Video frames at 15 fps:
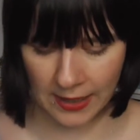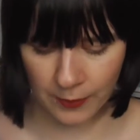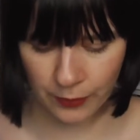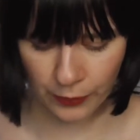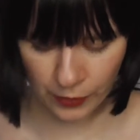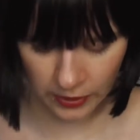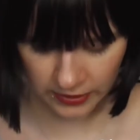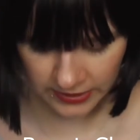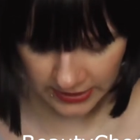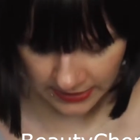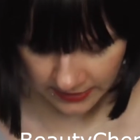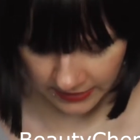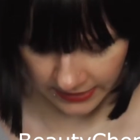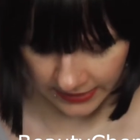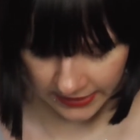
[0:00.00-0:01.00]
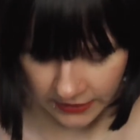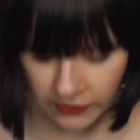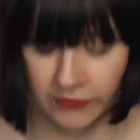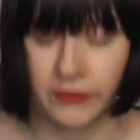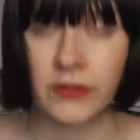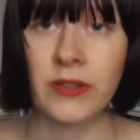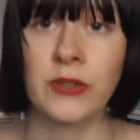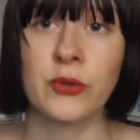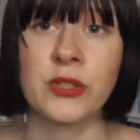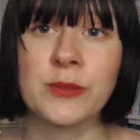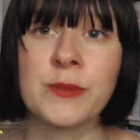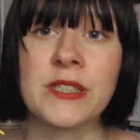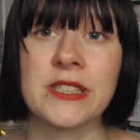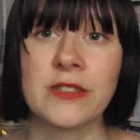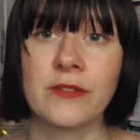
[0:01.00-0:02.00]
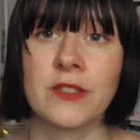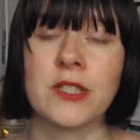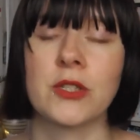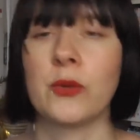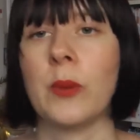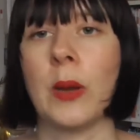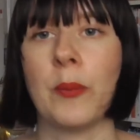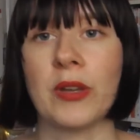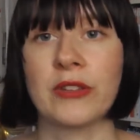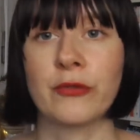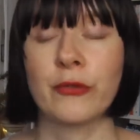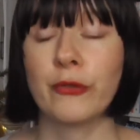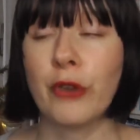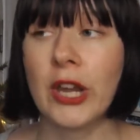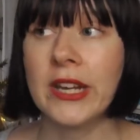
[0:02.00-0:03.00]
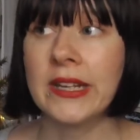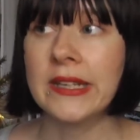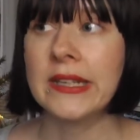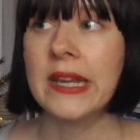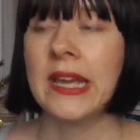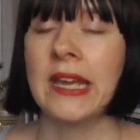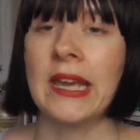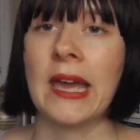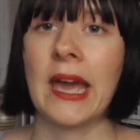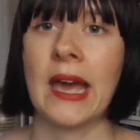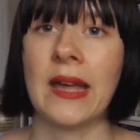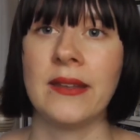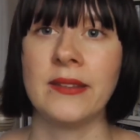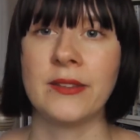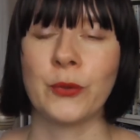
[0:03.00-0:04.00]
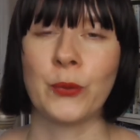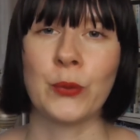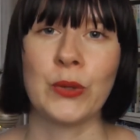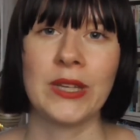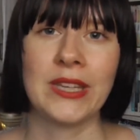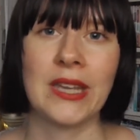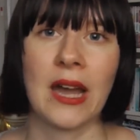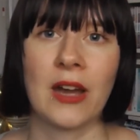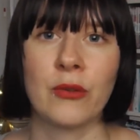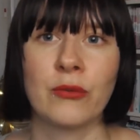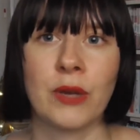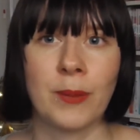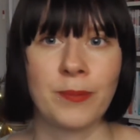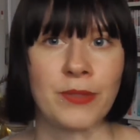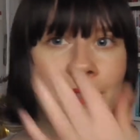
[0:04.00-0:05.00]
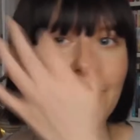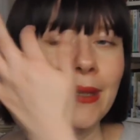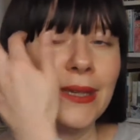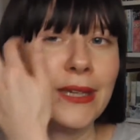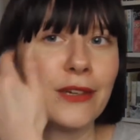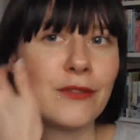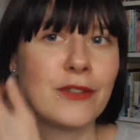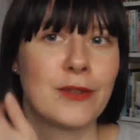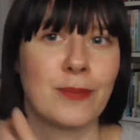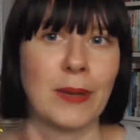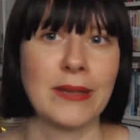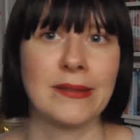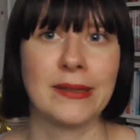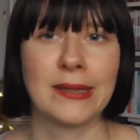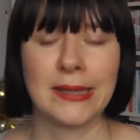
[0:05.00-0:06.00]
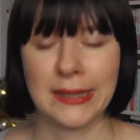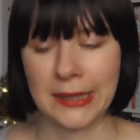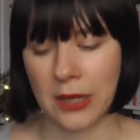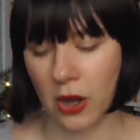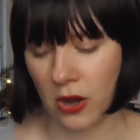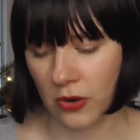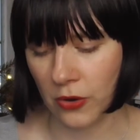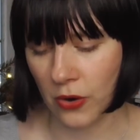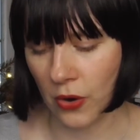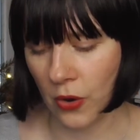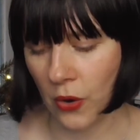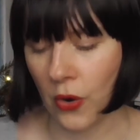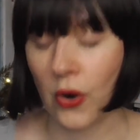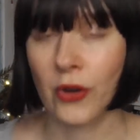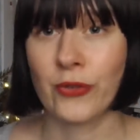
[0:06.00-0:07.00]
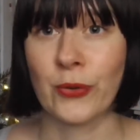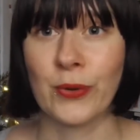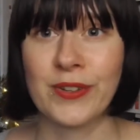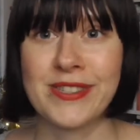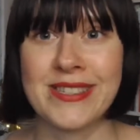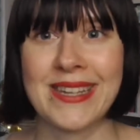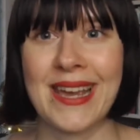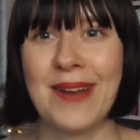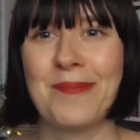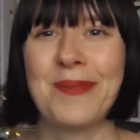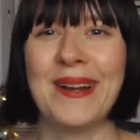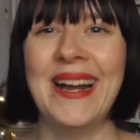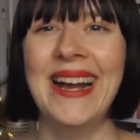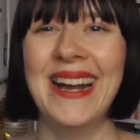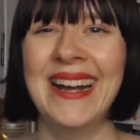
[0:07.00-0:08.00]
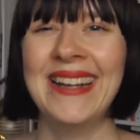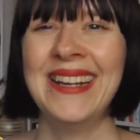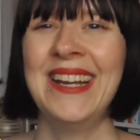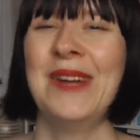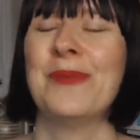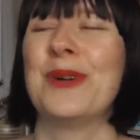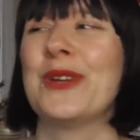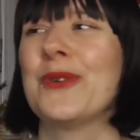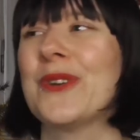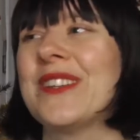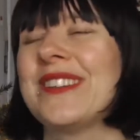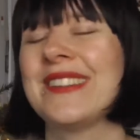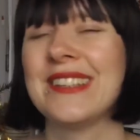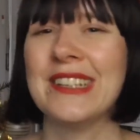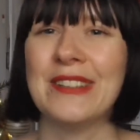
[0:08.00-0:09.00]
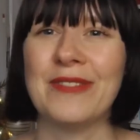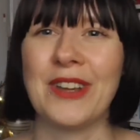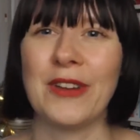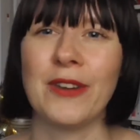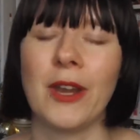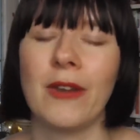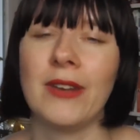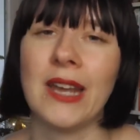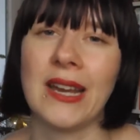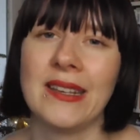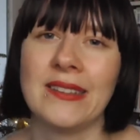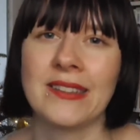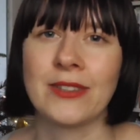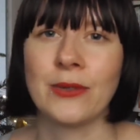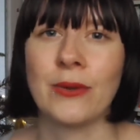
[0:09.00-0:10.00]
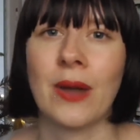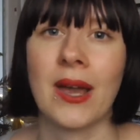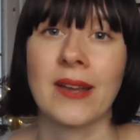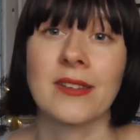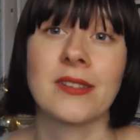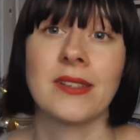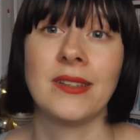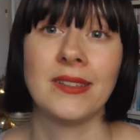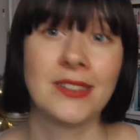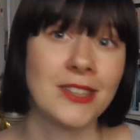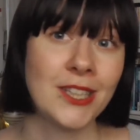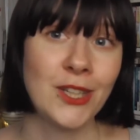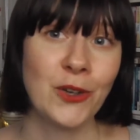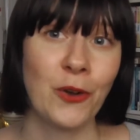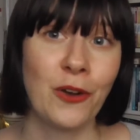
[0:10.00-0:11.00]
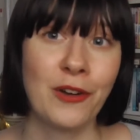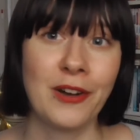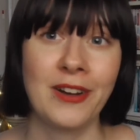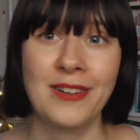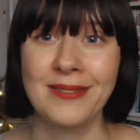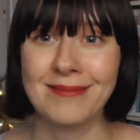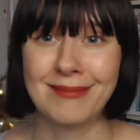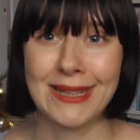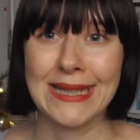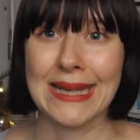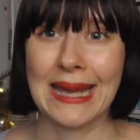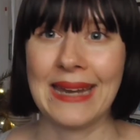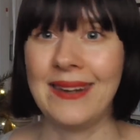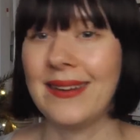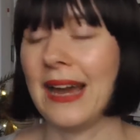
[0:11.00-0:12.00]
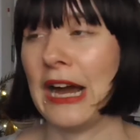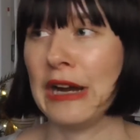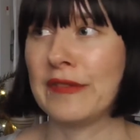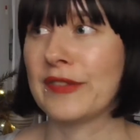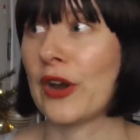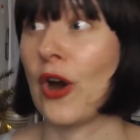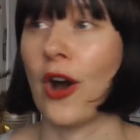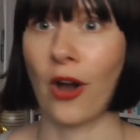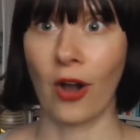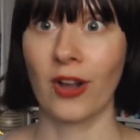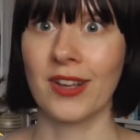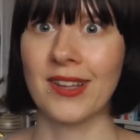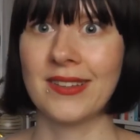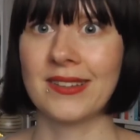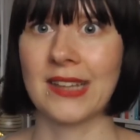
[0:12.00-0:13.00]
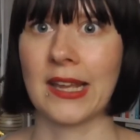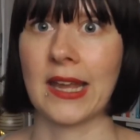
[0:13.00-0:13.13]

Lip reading: I brought the Christmas gifts to my best friend, and we unwrapped the gifts basically on her doorstep. But it was still very, very nice to actually see her again after August.